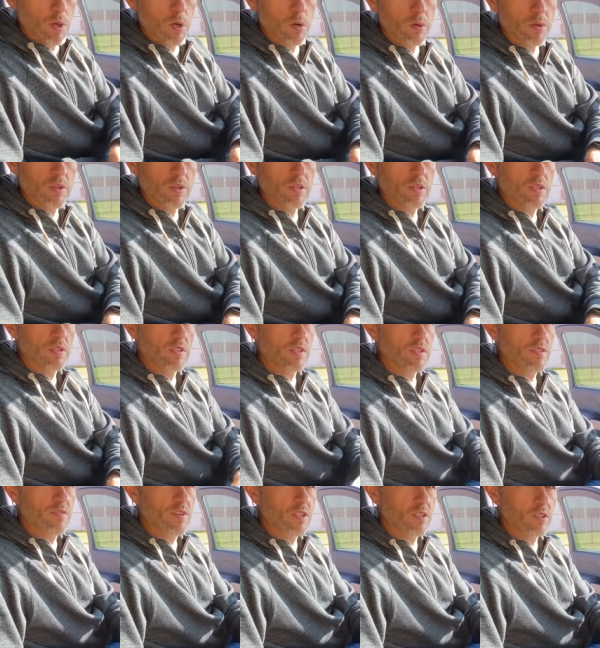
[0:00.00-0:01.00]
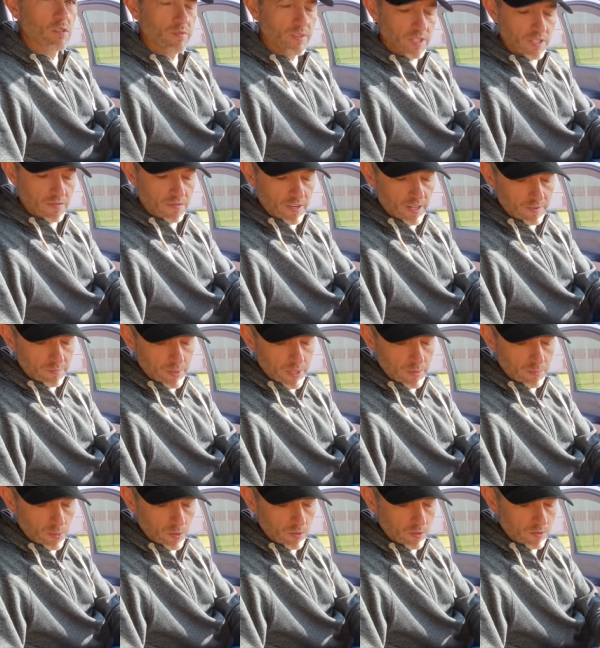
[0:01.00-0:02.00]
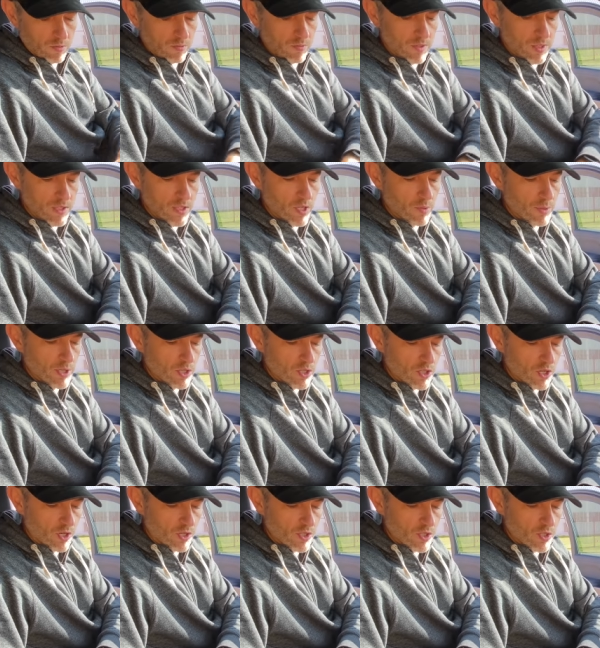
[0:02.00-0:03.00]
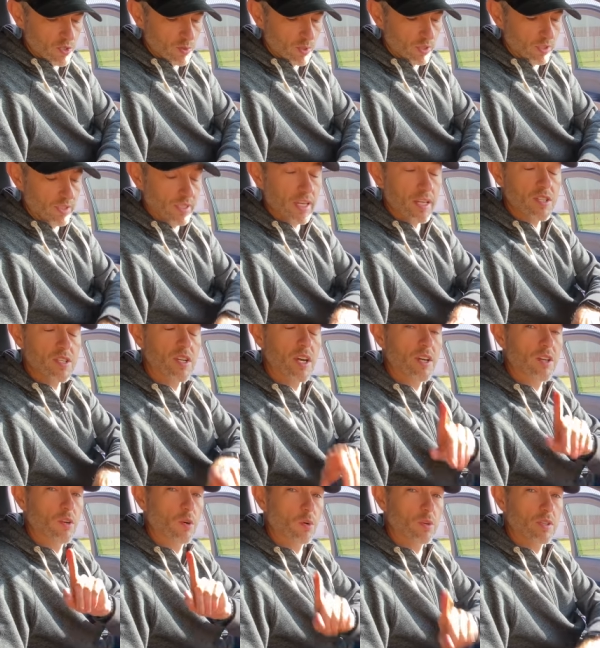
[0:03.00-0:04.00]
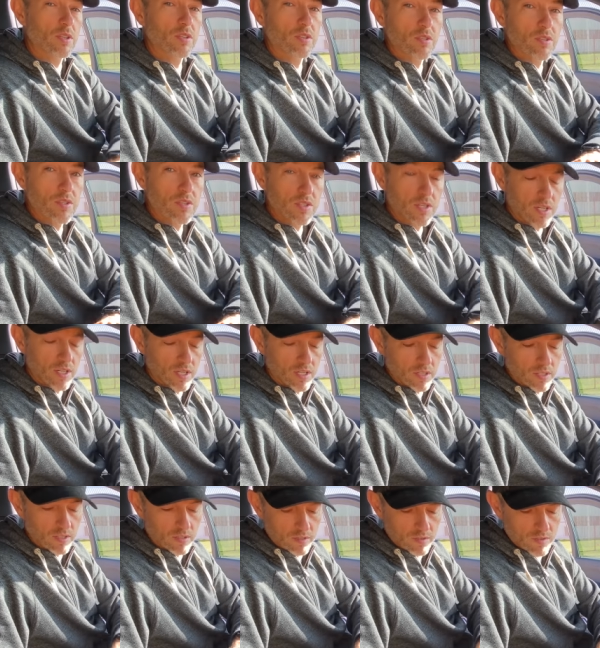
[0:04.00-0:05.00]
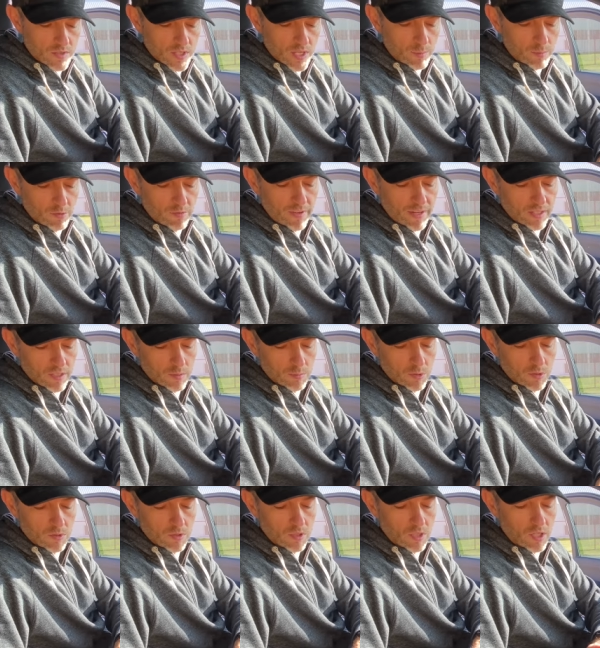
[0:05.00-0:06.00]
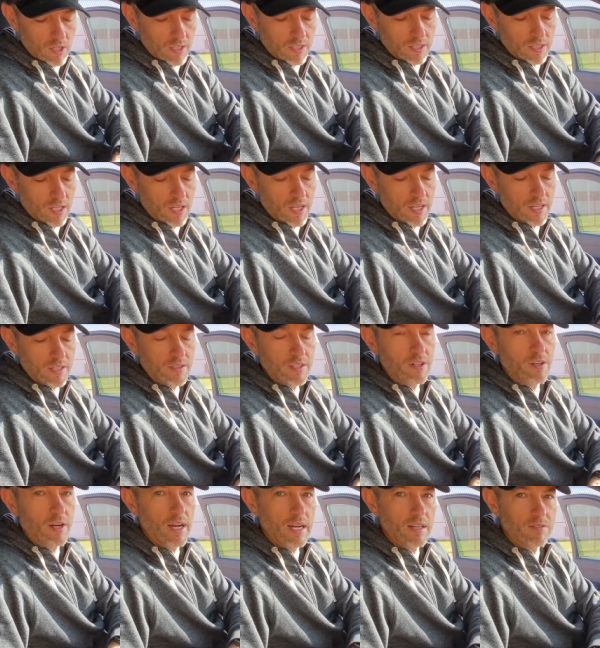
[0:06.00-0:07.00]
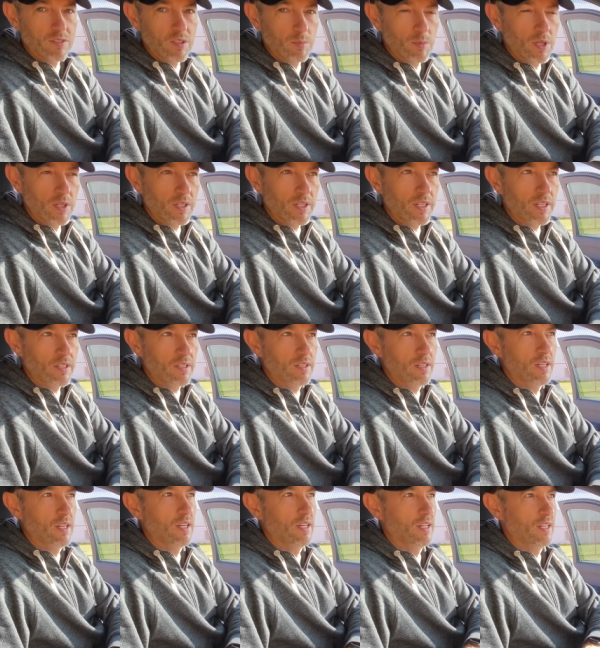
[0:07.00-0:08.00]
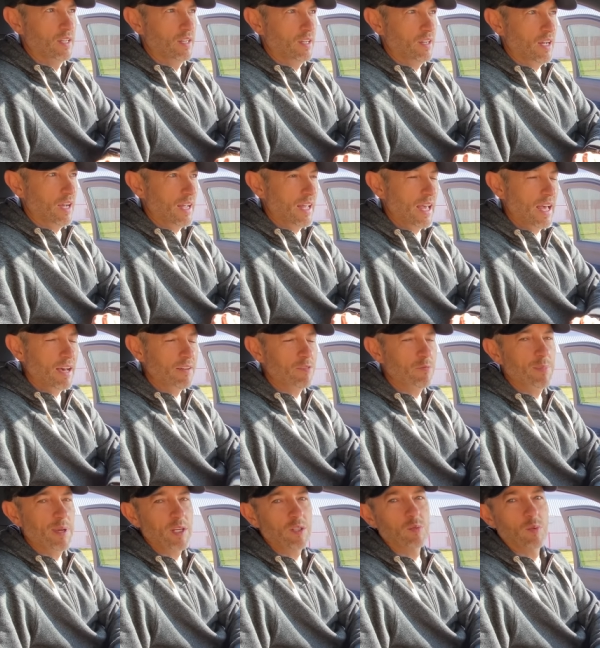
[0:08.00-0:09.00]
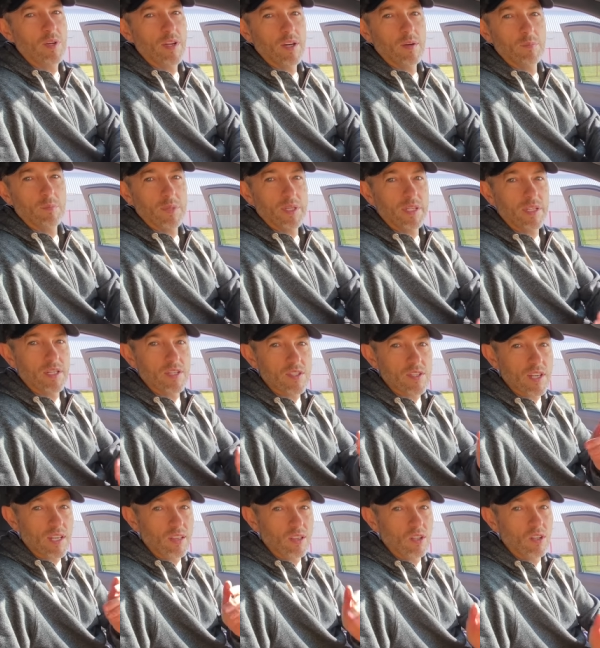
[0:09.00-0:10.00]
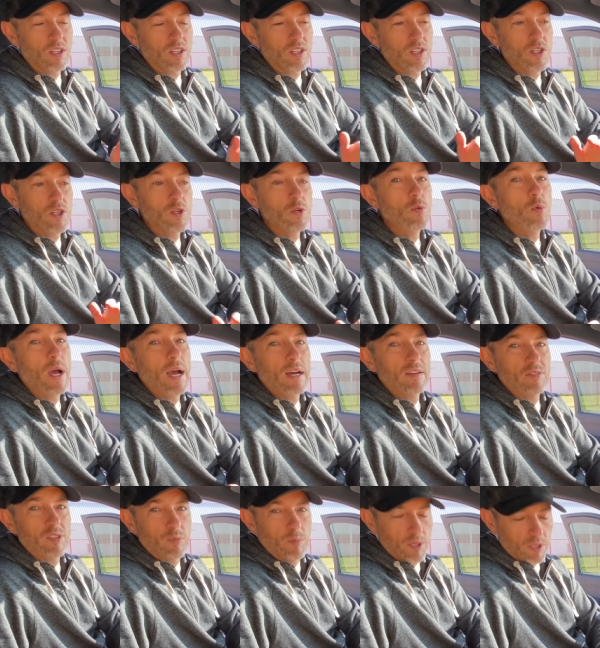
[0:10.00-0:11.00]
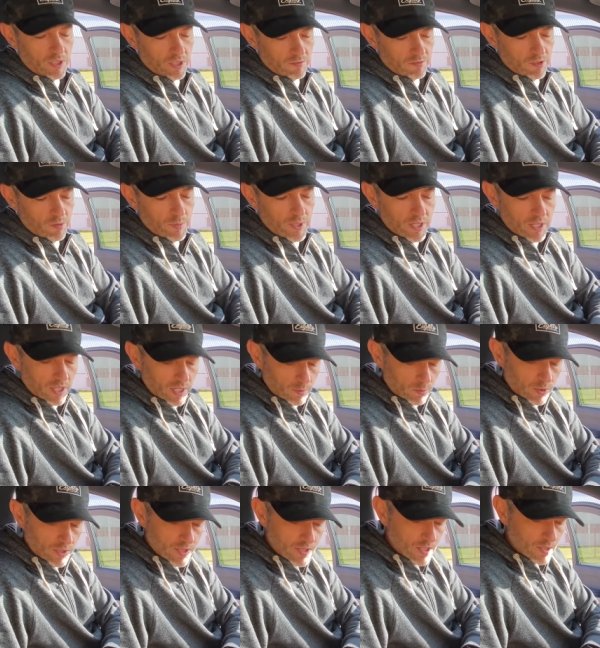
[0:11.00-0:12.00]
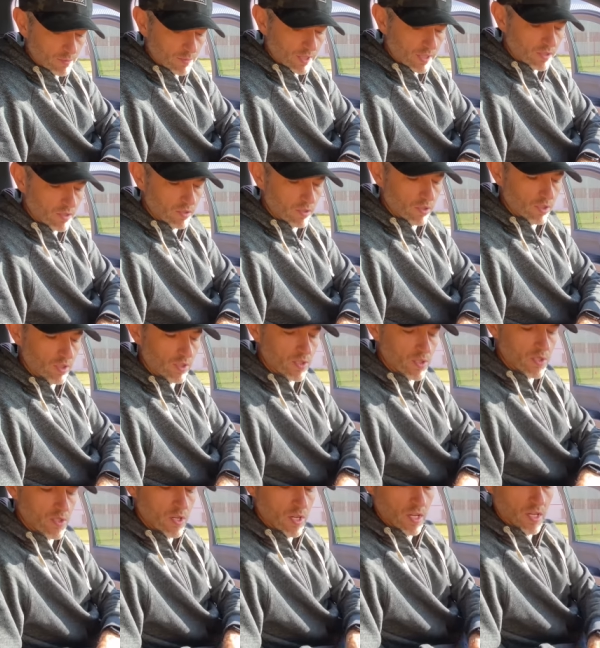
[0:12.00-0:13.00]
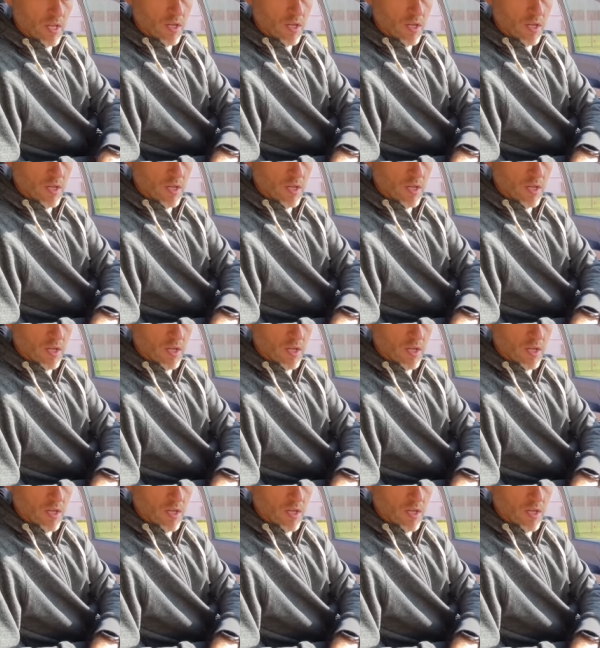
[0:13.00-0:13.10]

both? This vehicle fits 5 people. This could be a charger as well. Yes, I know that there's some available online that are aftermarket. I haven't picked one up because they look too aftermarket for me. I want something that looks,